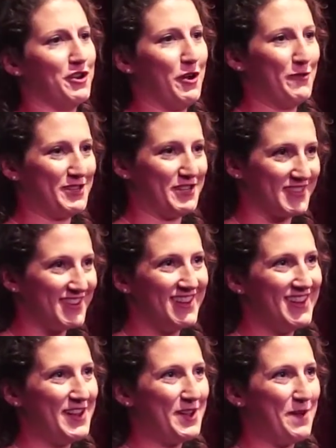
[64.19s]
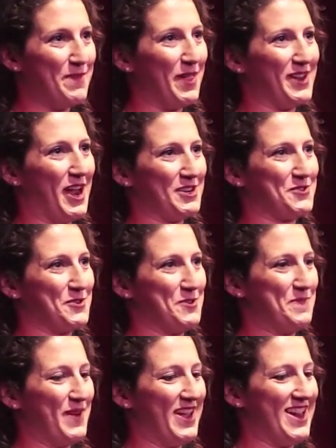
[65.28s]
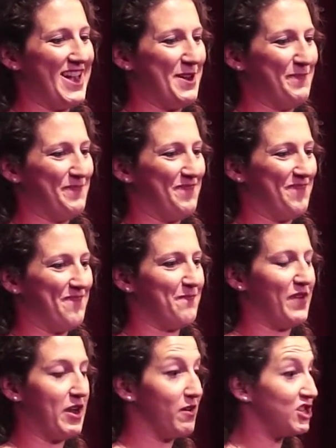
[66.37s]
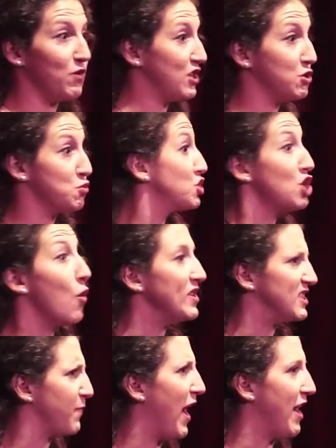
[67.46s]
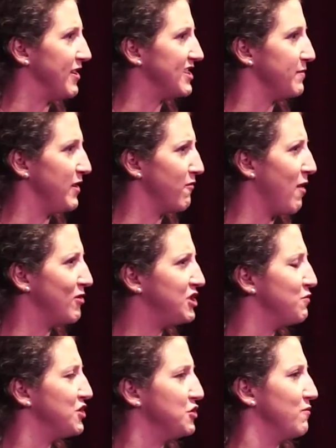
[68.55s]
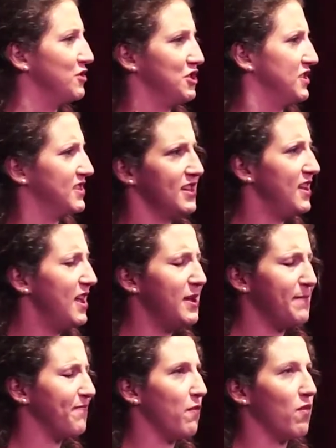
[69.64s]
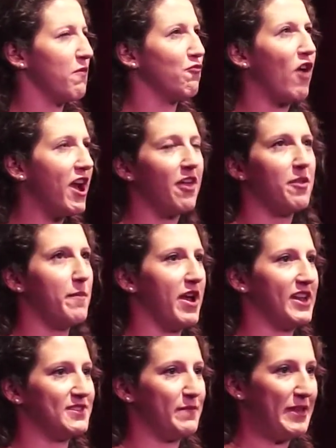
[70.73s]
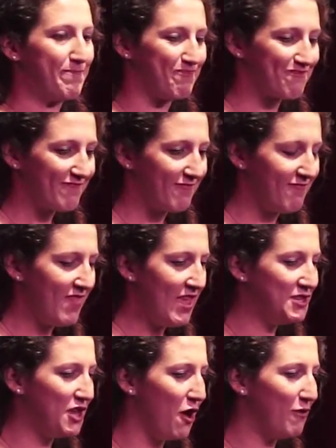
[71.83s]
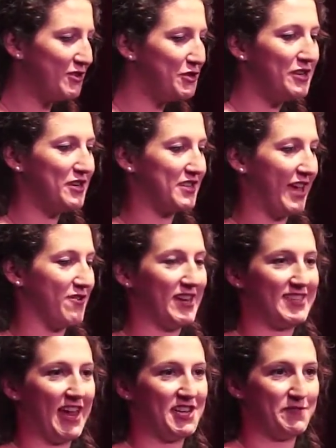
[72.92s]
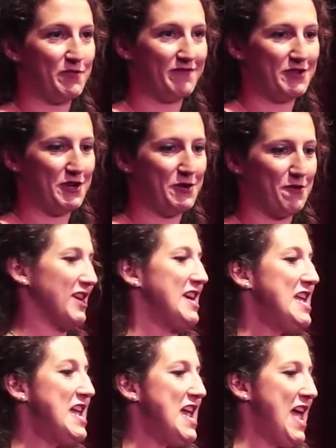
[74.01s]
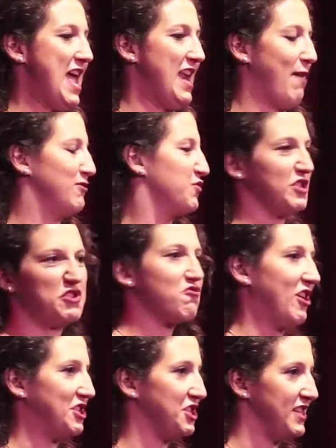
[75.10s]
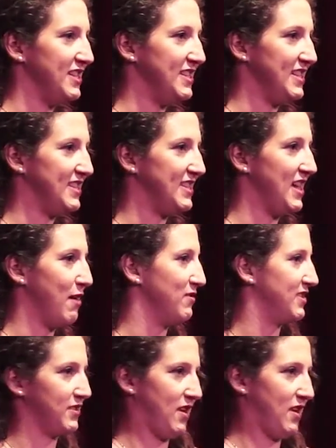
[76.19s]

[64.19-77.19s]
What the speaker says: you know, which is completely not true, but she was so inspiring to me, right? What she was doing was just right on the money to me. So 2 years later, I decided to move to New York, and I was really crushing it in DC. I